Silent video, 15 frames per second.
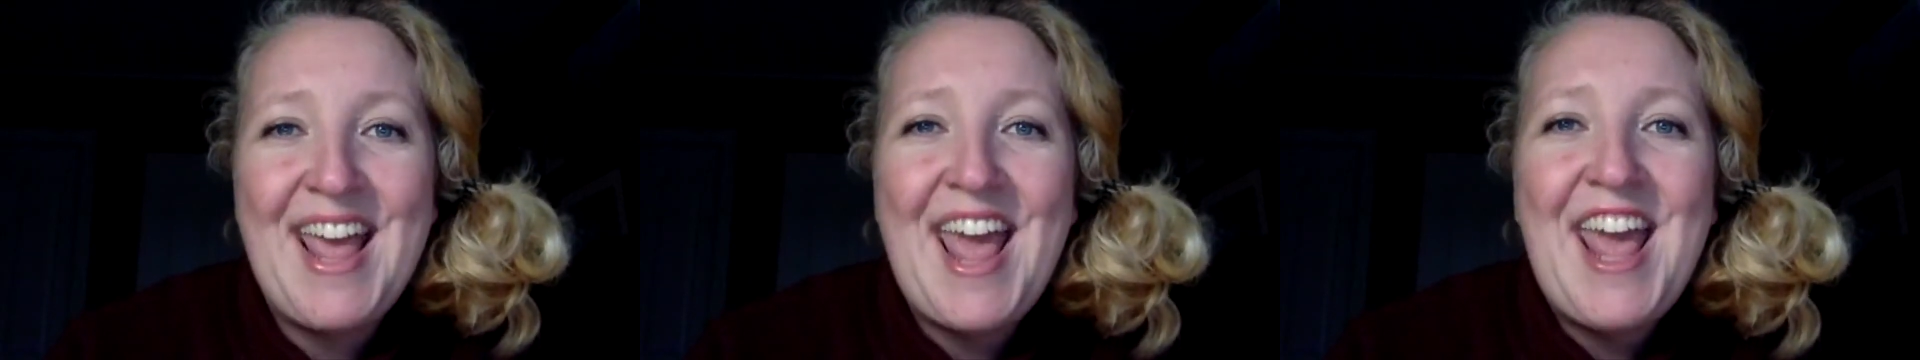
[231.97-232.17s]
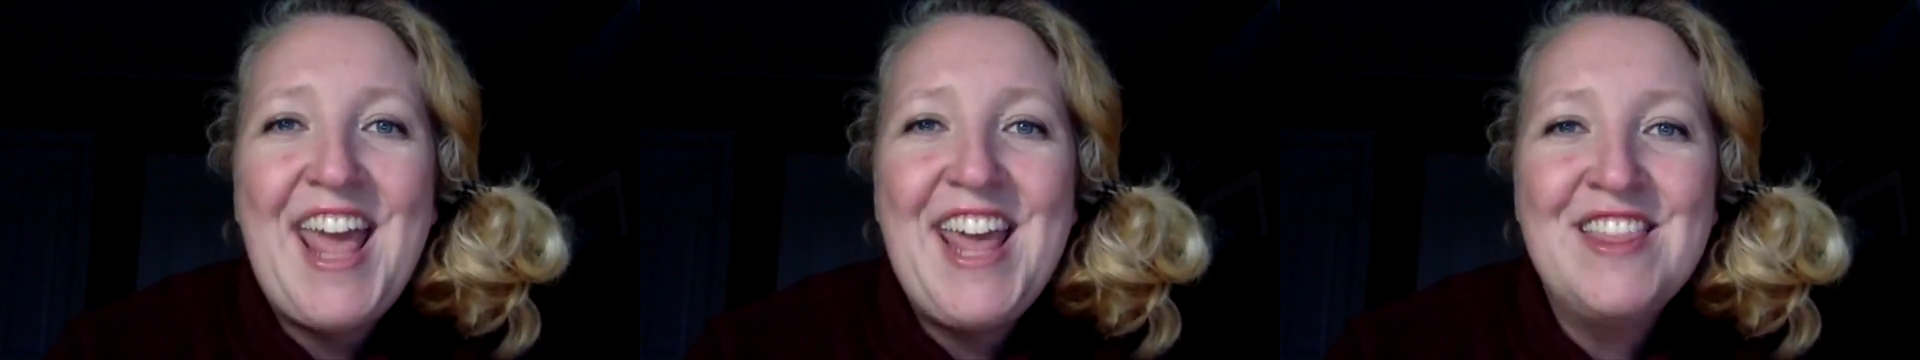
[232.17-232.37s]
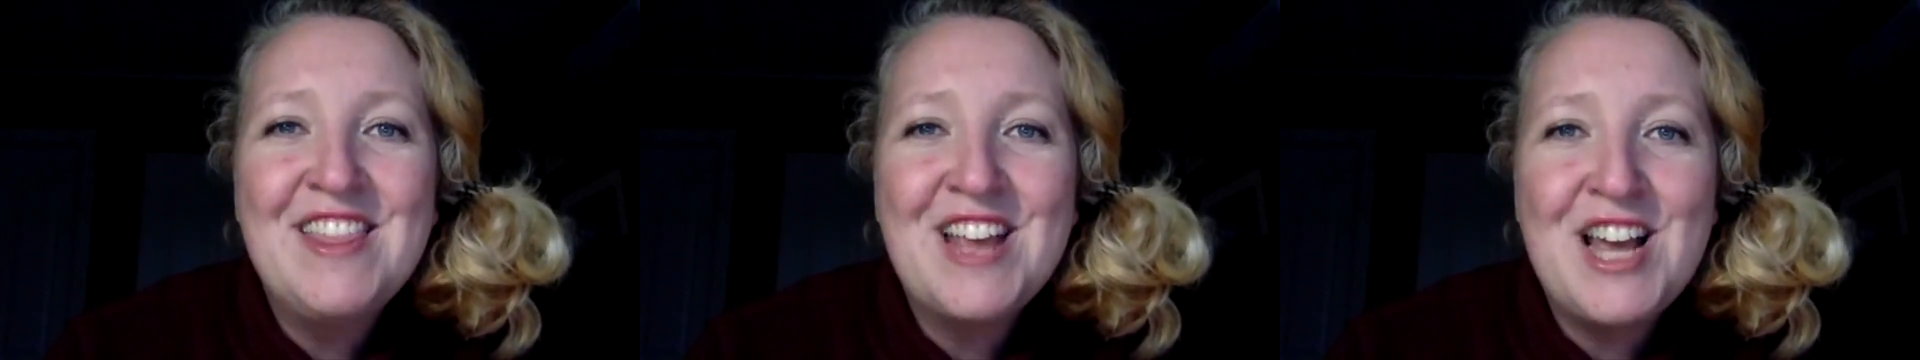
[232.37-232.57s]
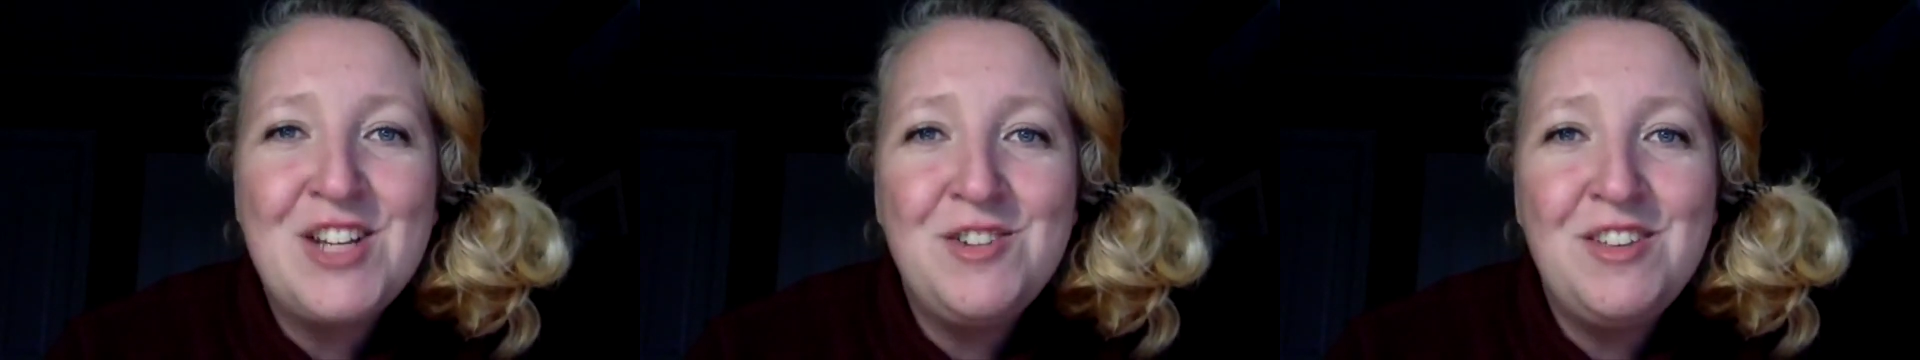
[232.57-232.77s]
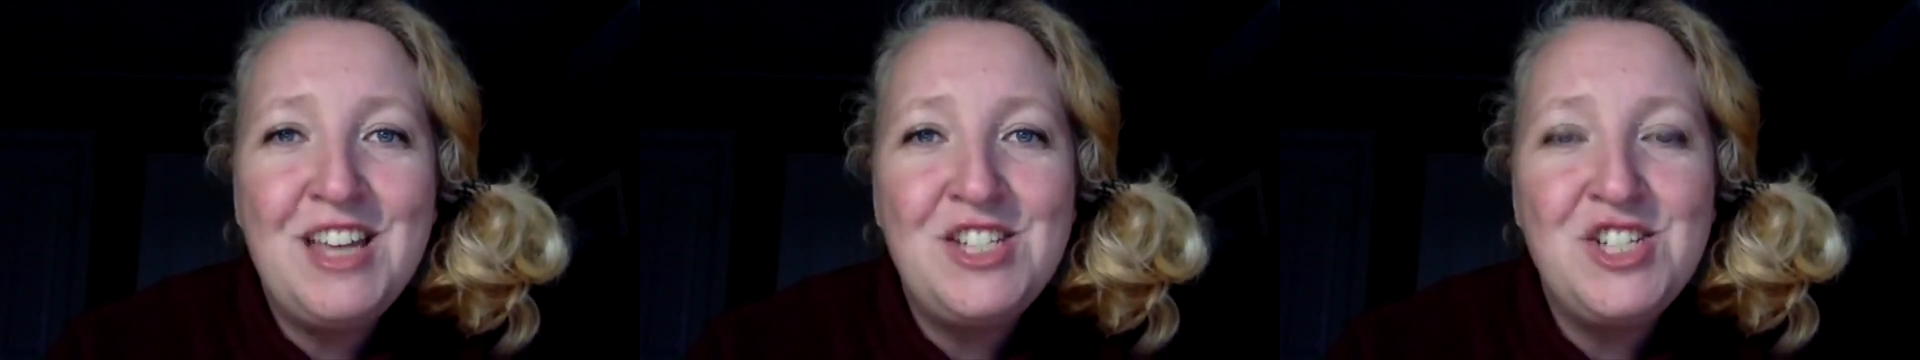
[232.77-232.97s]
in the country
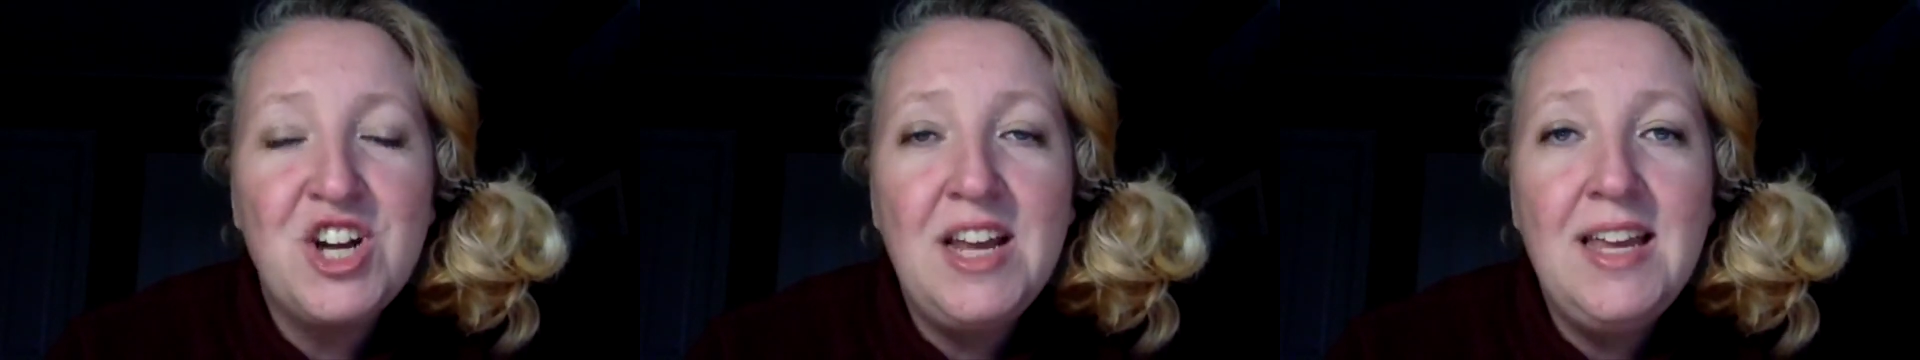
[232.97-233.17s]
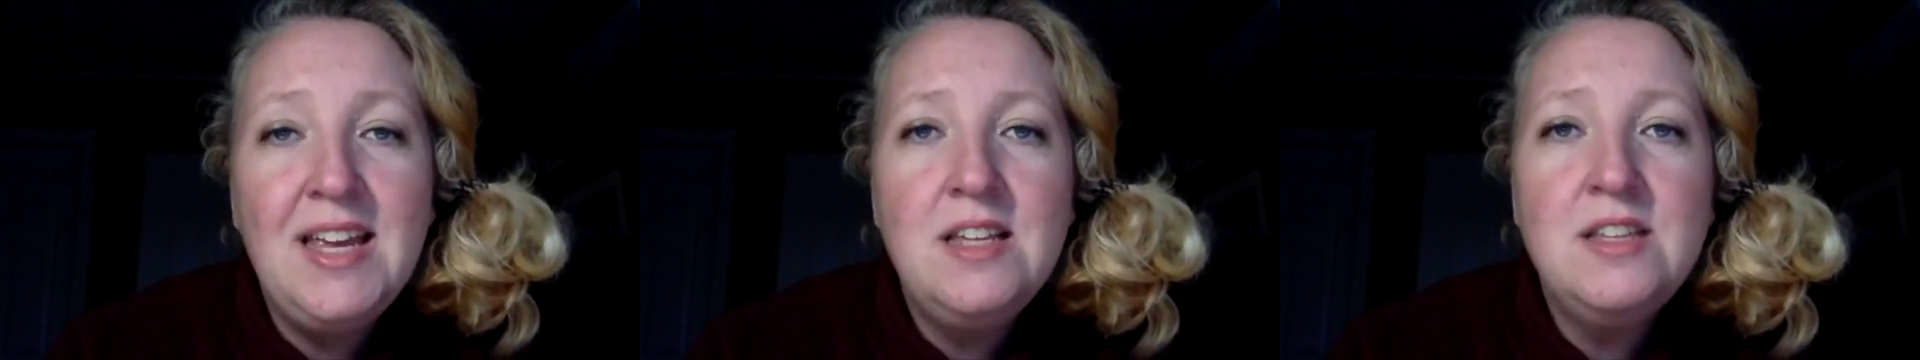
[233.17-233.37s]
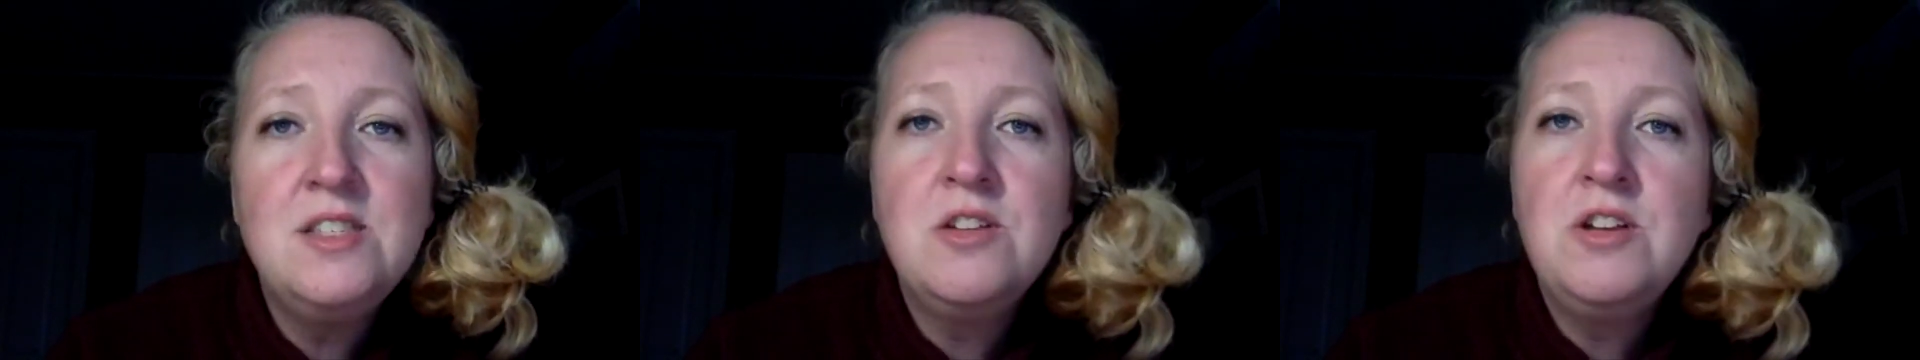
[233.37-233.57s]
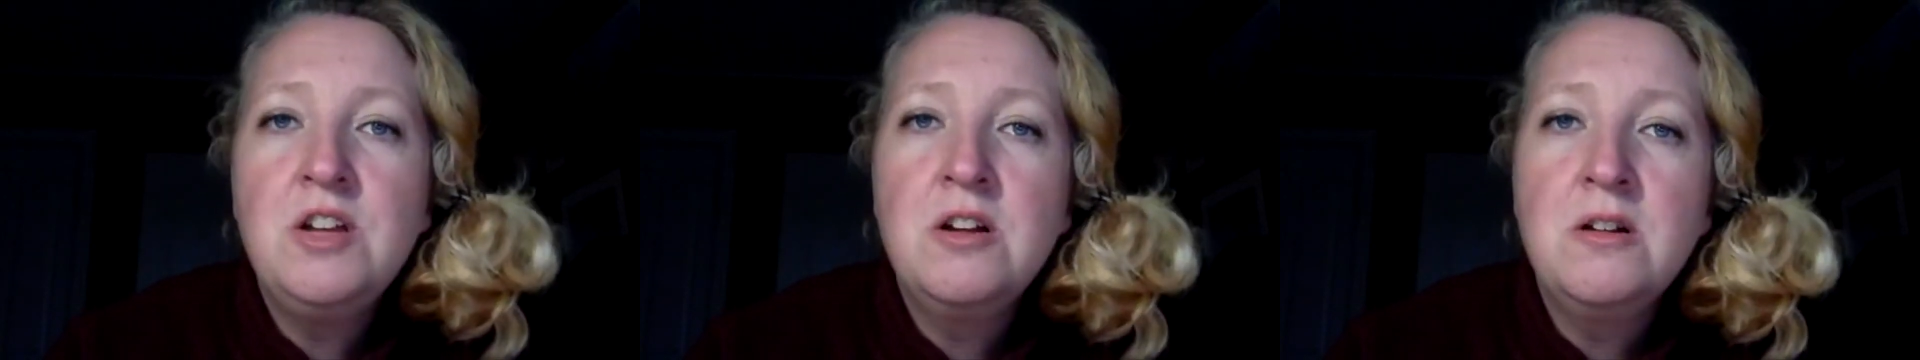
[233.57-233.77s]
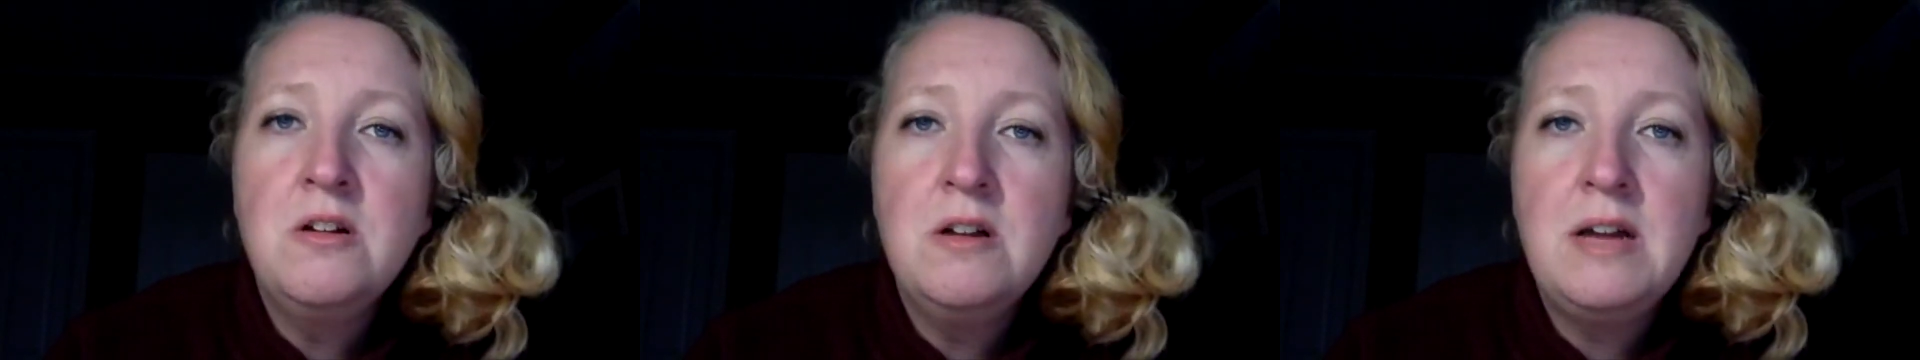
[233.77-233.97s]
that you're in, so you're
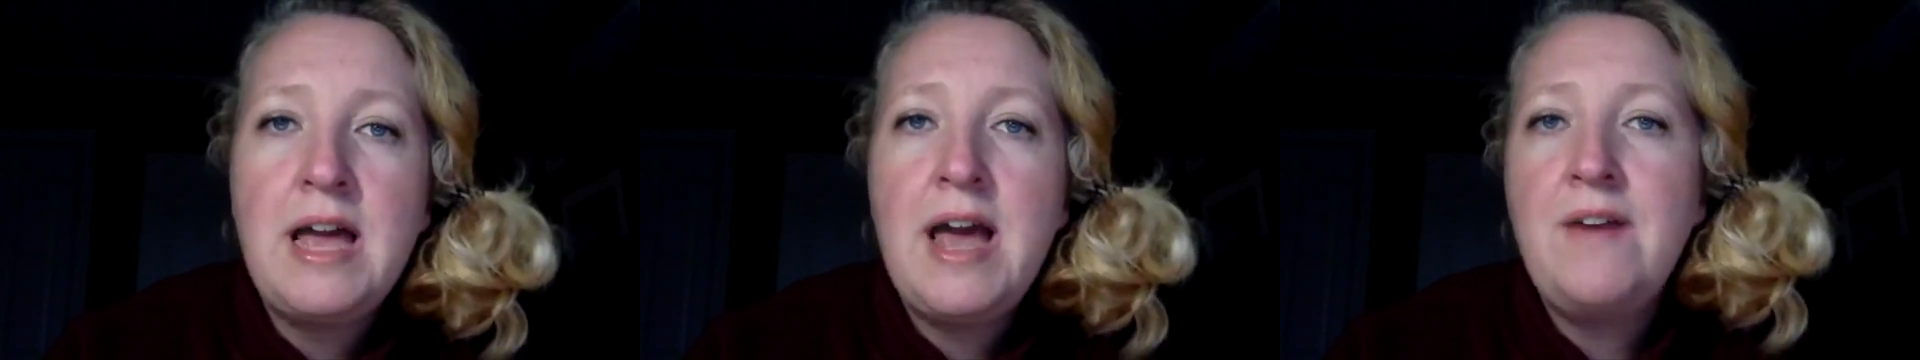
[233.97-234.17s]
going to have